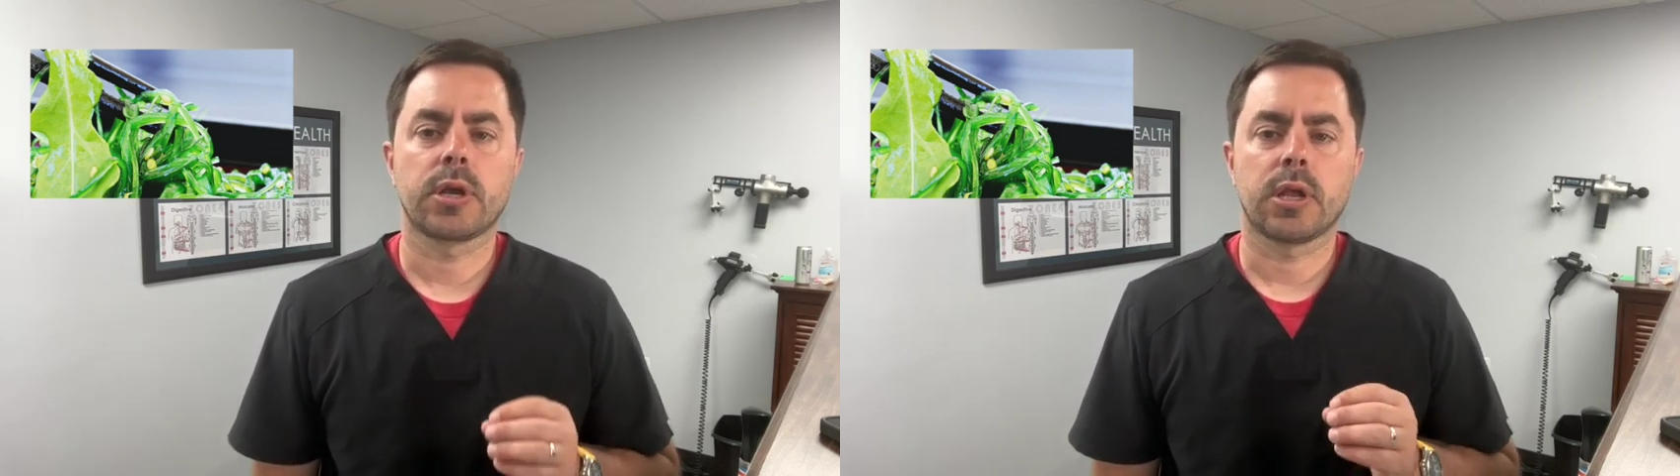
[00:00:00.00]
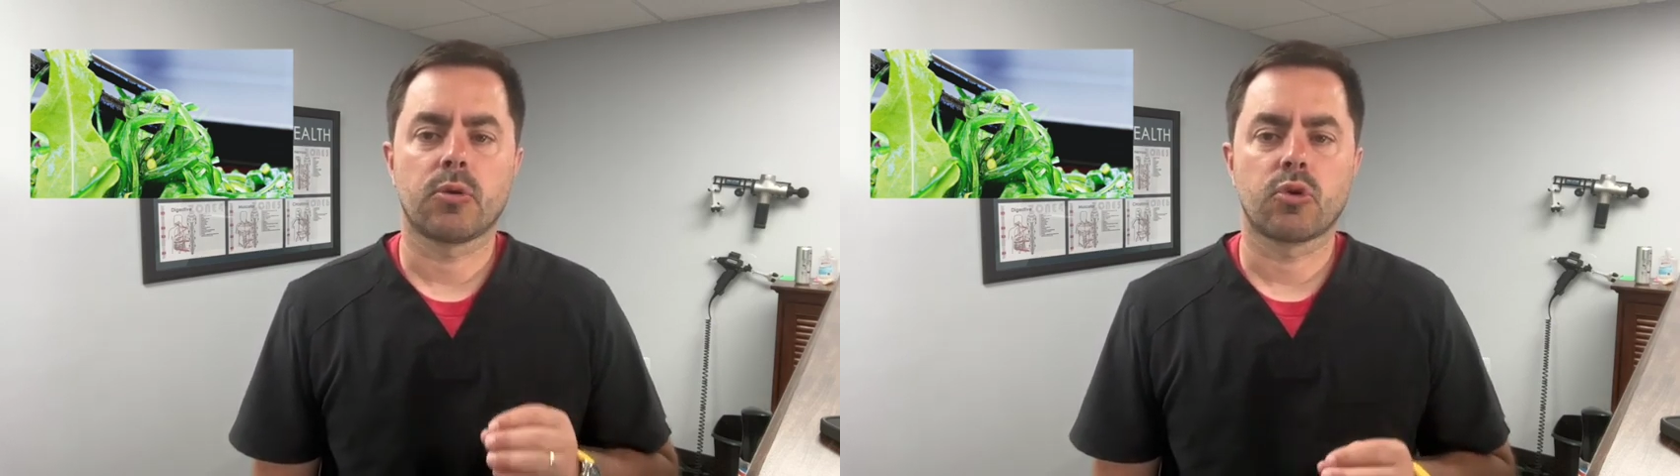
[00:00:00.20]

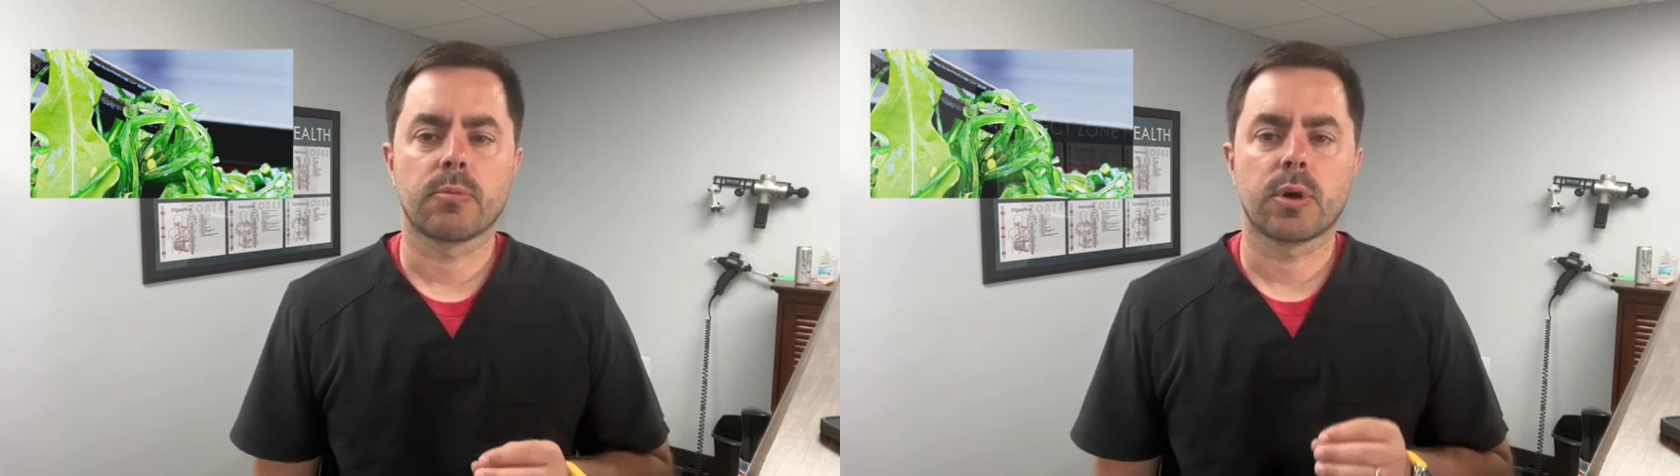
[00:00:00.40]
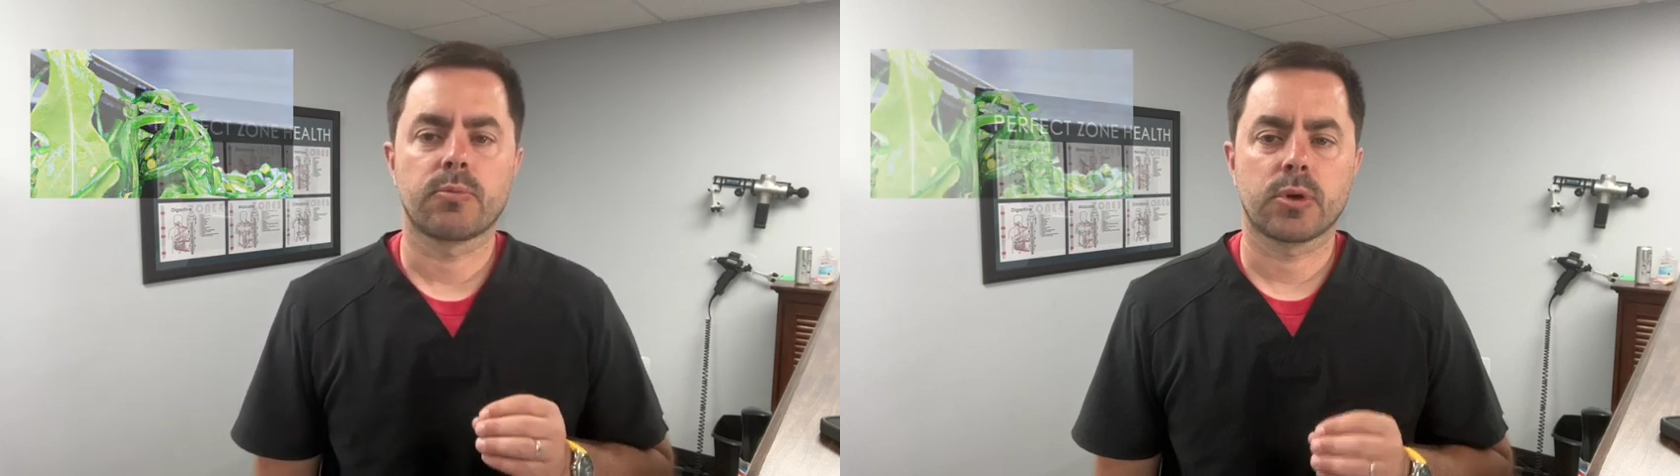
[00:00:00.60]
and
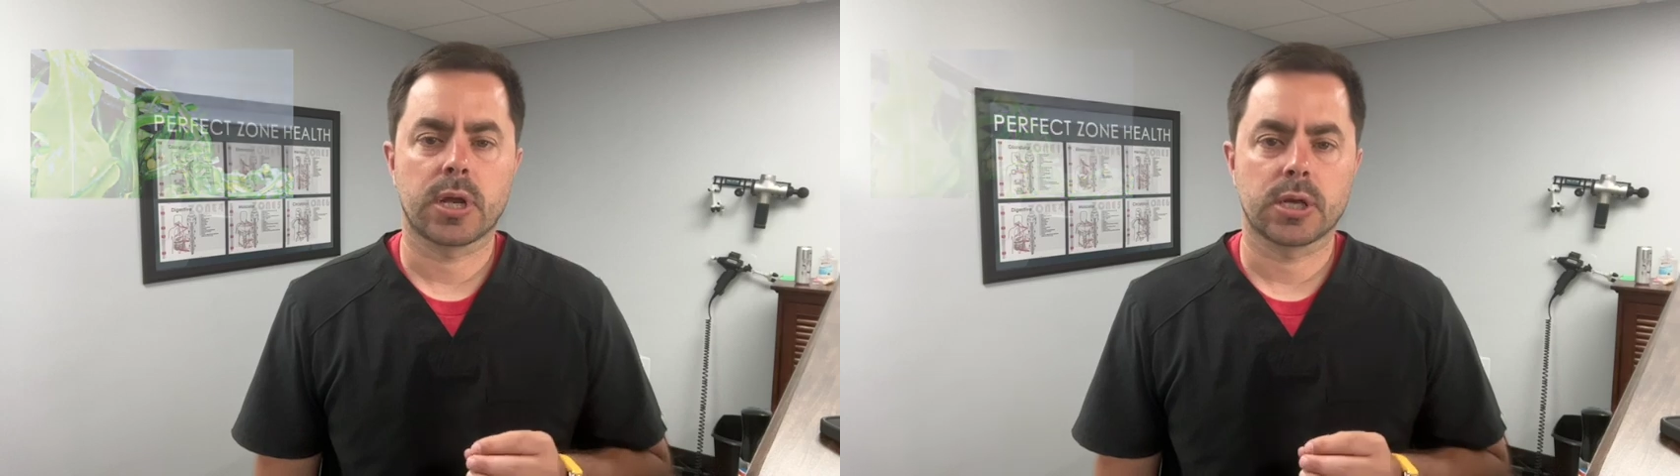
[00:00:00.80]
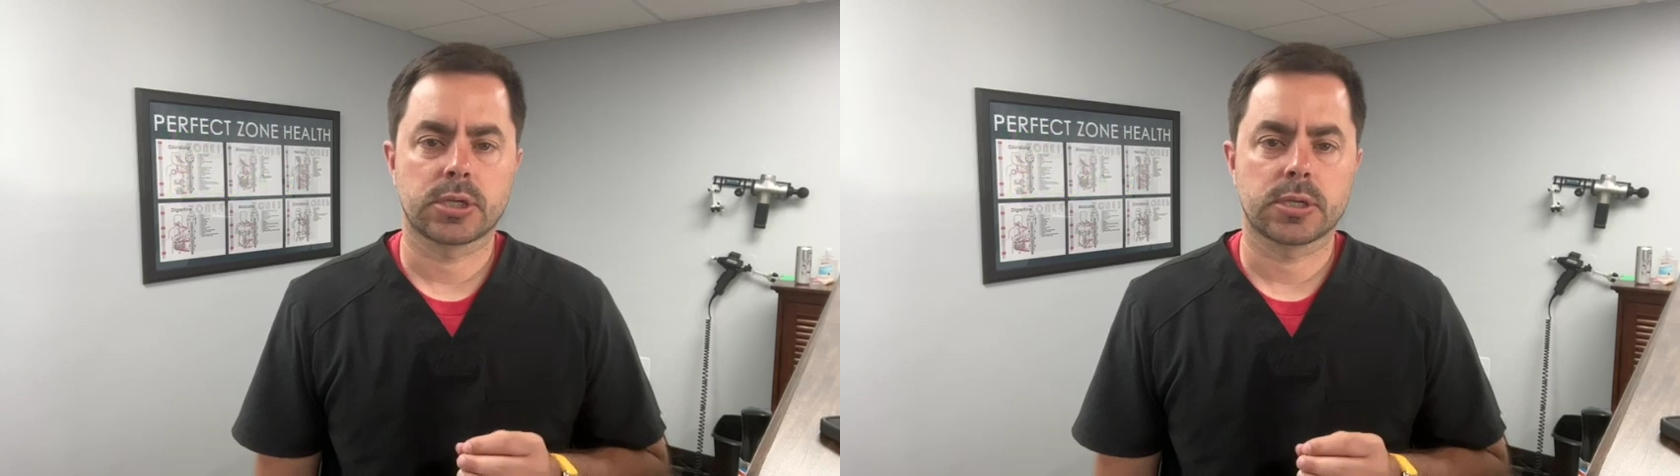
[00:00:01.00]
hormone
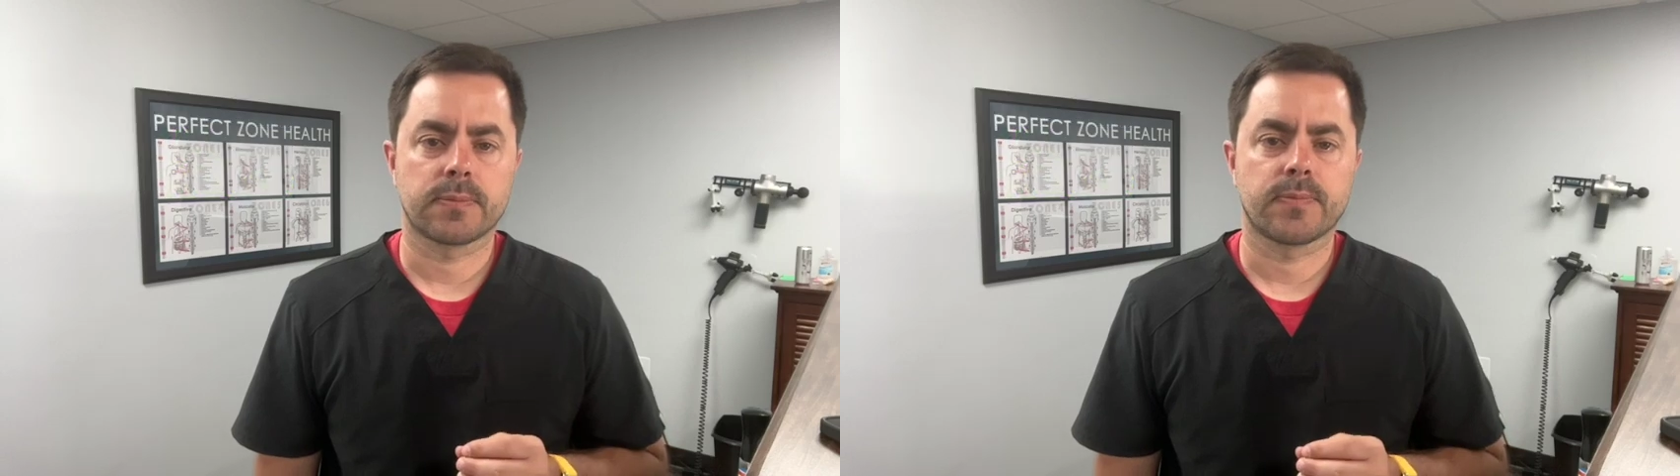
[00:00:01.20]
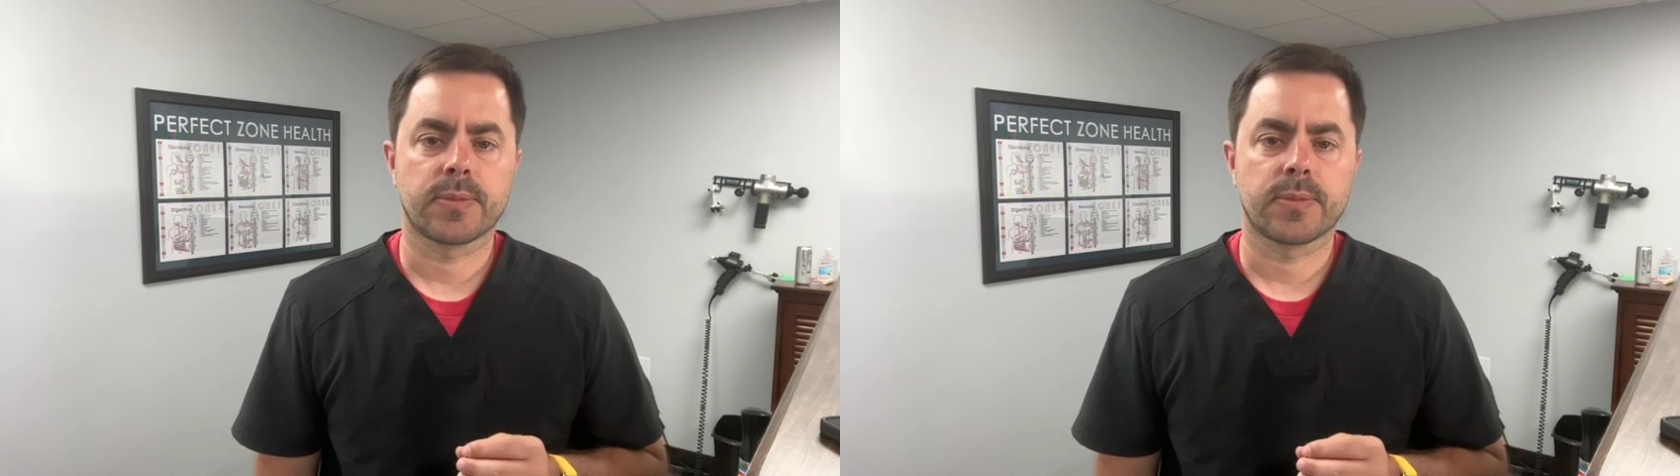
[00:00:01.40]
production.